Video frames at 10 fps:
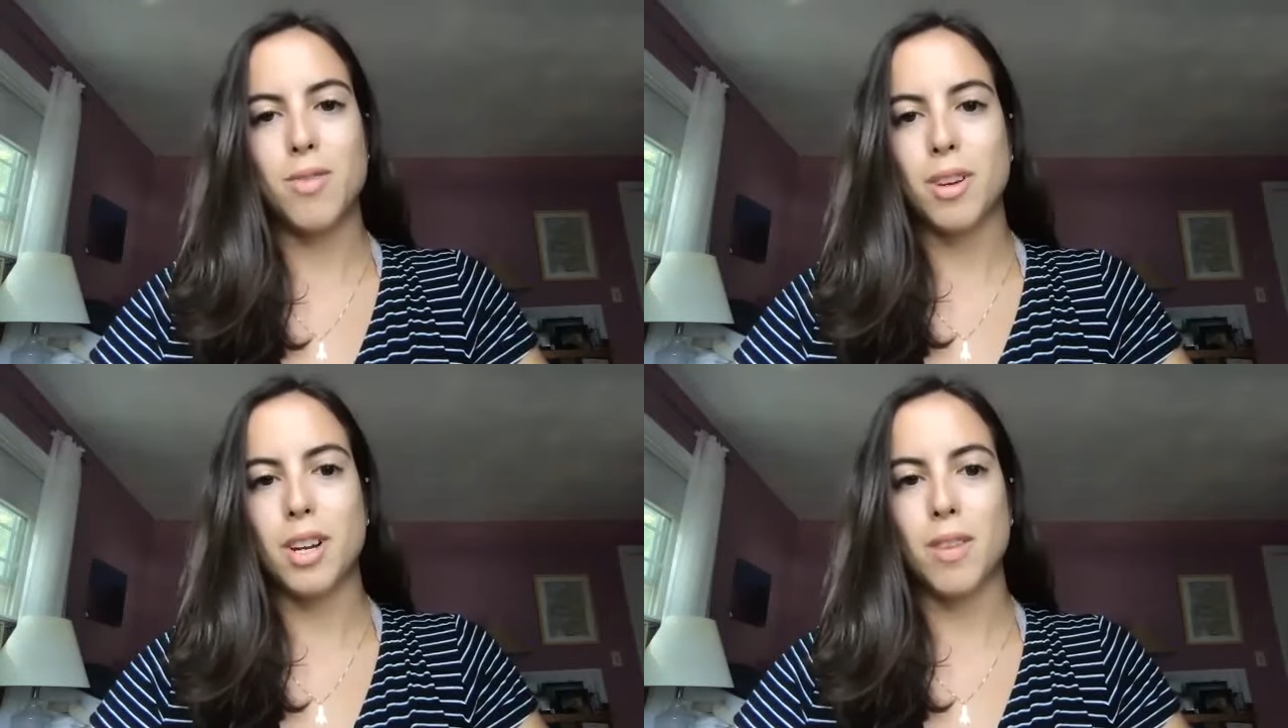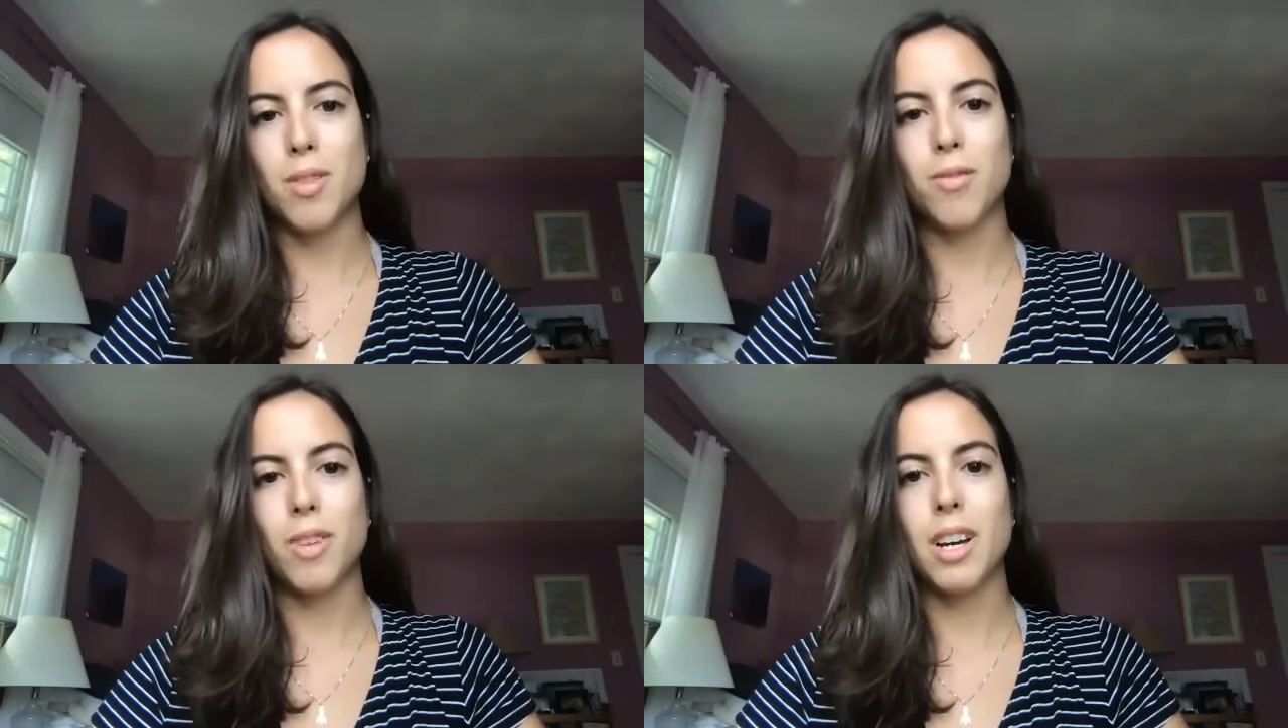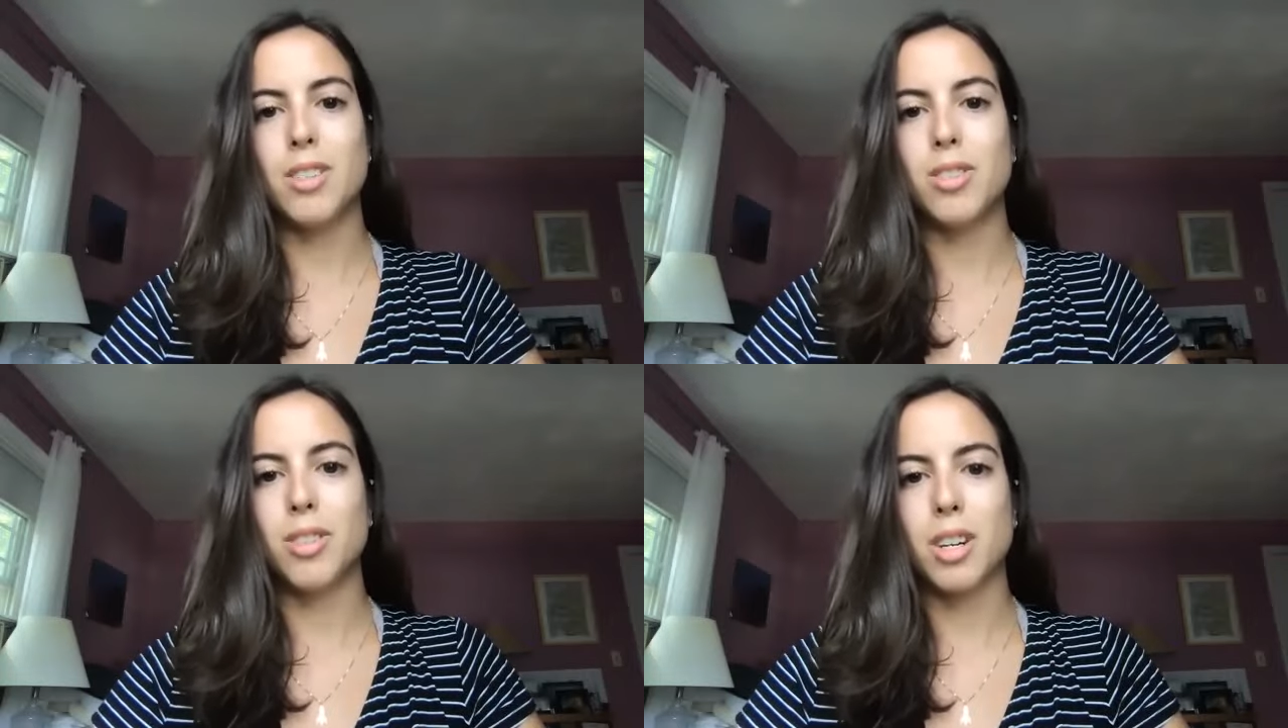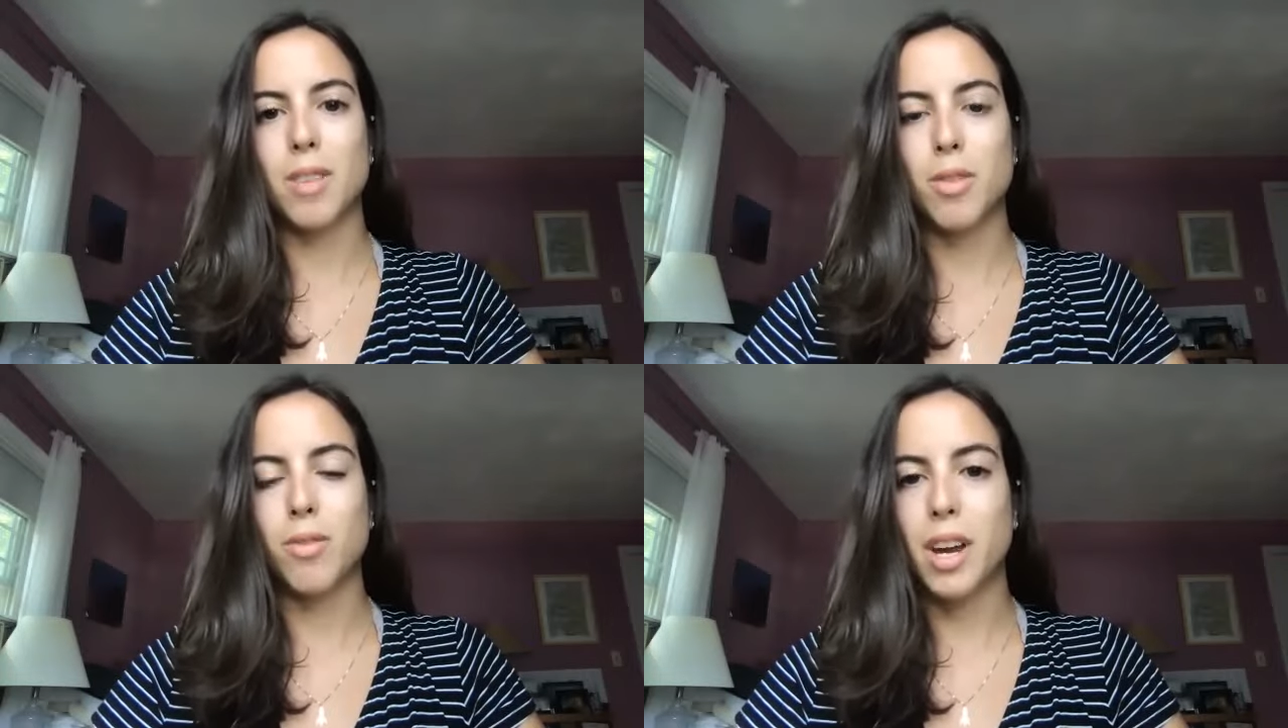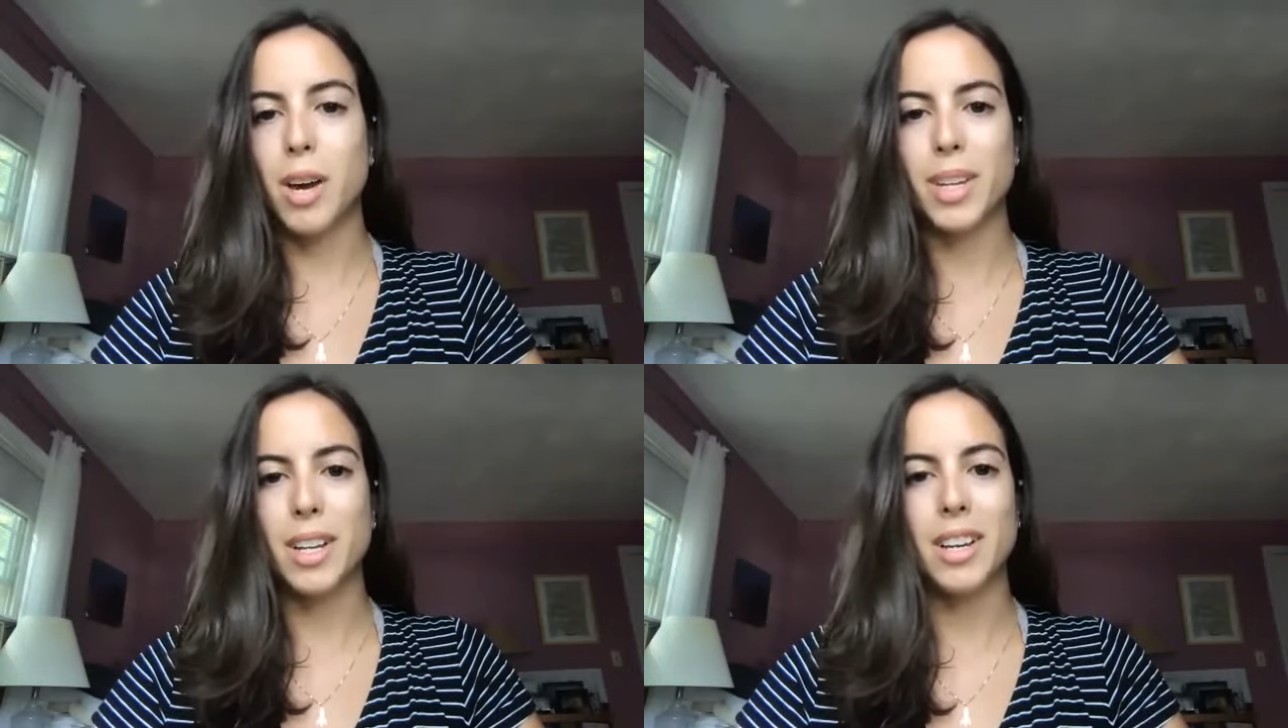you can have your friends, you can have your
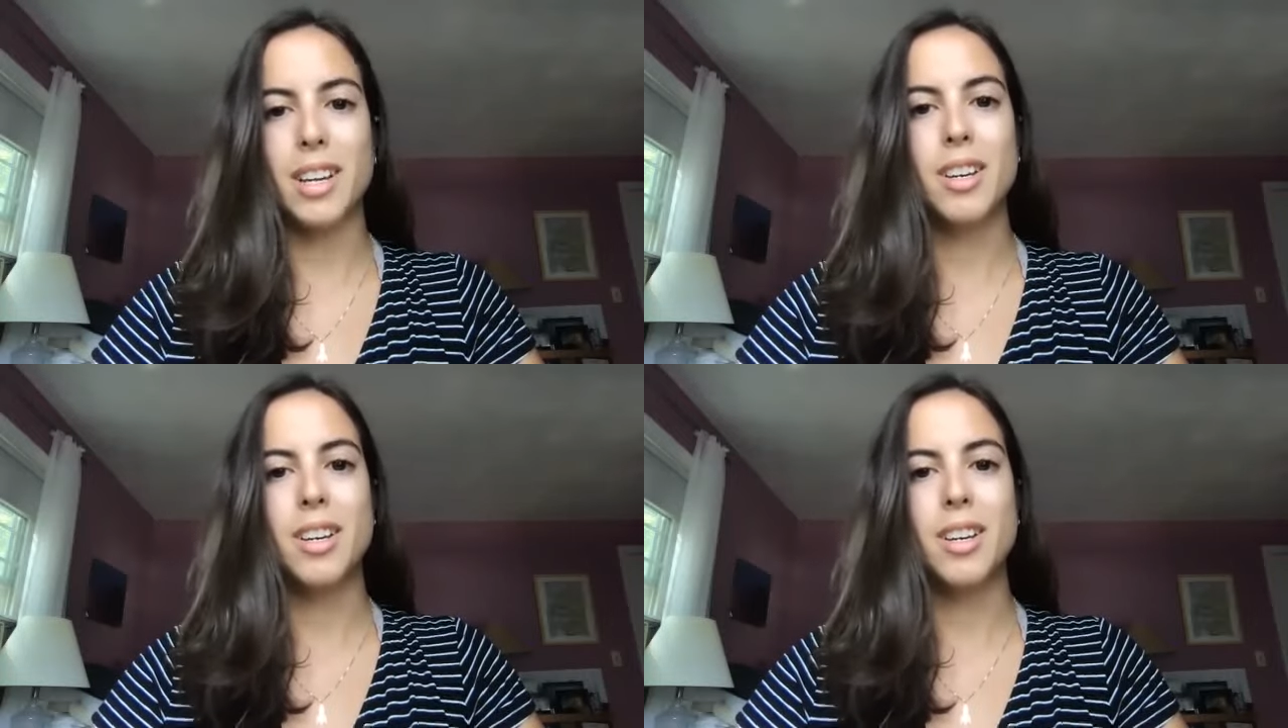family. Like